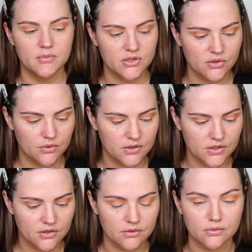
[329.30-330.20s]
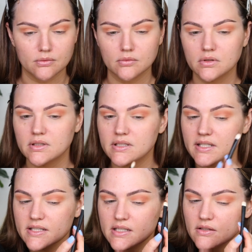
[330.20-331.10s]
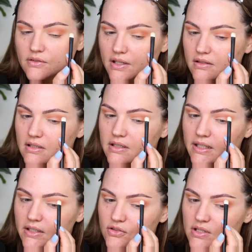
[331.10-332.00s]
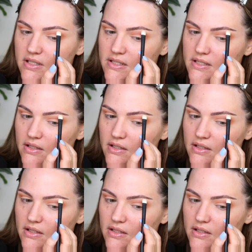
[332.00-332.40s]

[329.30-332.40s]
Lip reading: just going to dust it around the edges.